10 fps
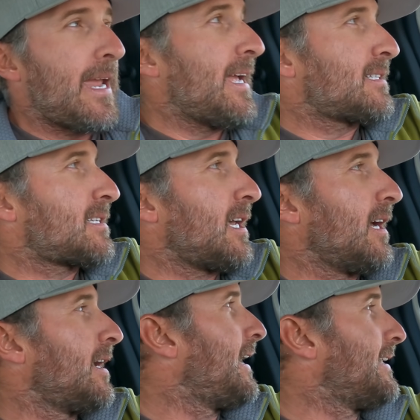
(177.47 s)
It's
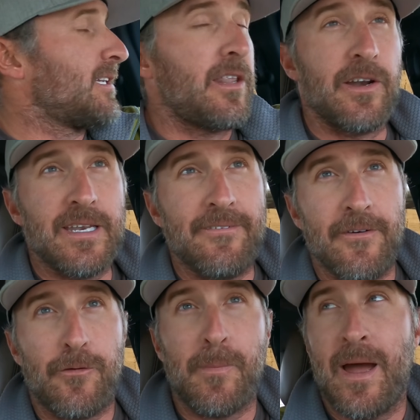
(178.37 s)
a little
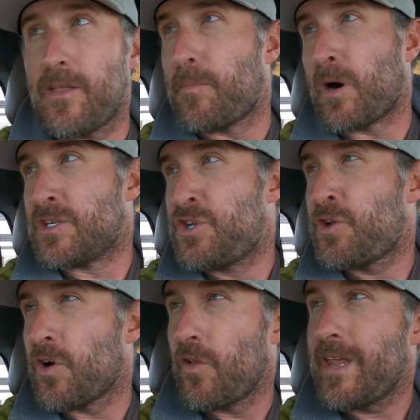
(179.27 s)
different from my other barns.
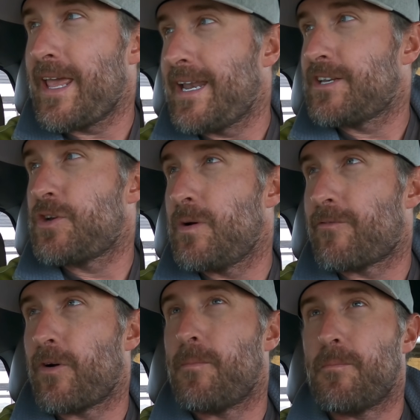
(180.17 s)
You can only get into
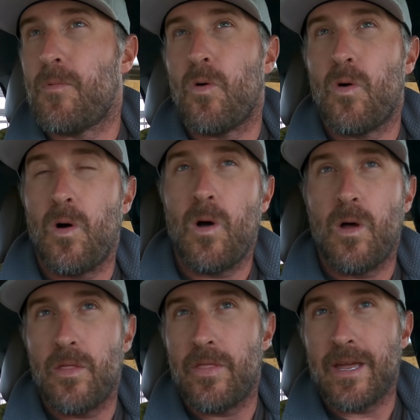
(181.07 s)
it from
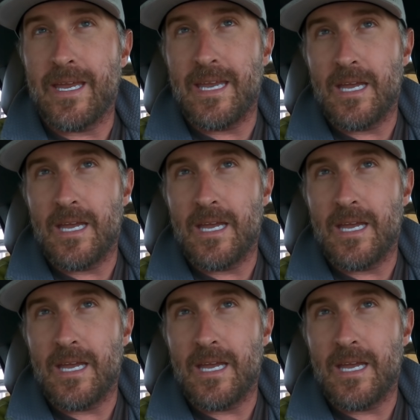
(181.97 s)
the